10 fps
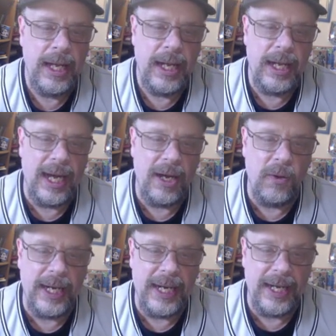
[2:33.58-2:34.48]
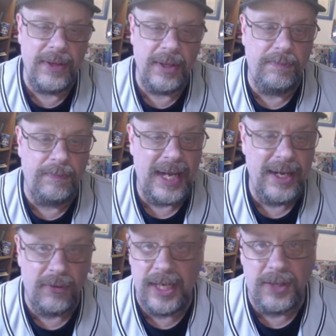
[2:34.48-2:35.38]
Now, uh, the
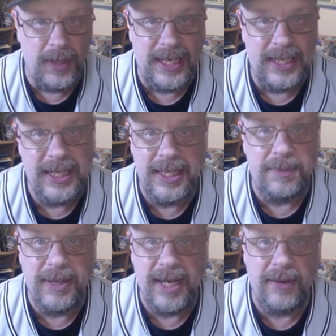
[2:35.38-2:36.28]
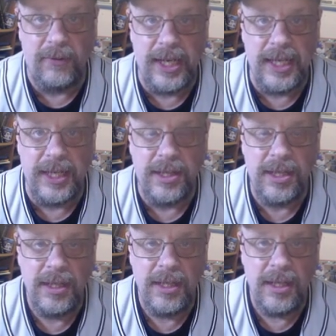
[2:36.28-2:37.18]
pennant race, when I say this pennant race
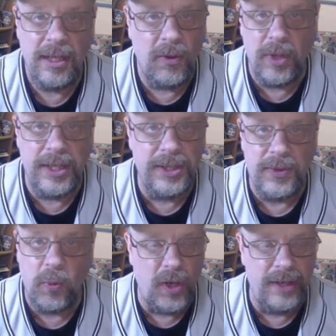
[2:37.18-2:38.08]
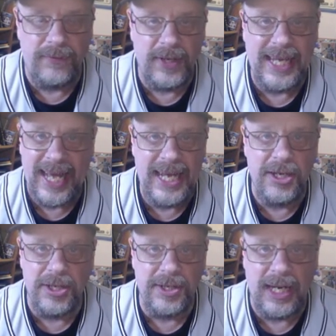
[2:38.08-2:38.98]
was one for the
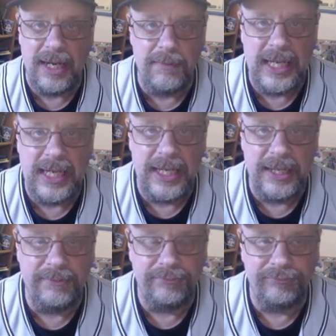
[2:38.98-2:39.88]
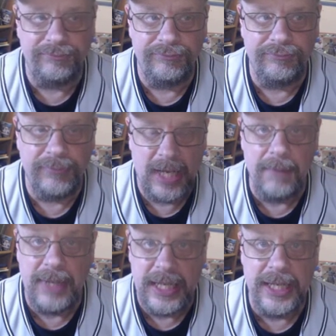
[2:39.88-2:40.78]
ages, I mean, I
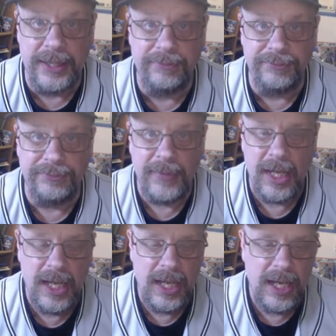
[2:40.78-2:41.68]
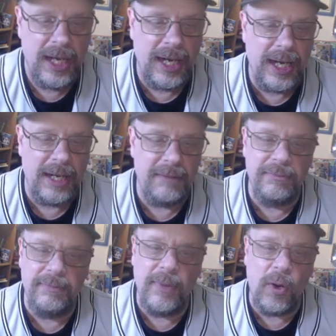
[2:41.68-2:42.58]
mean it. Um,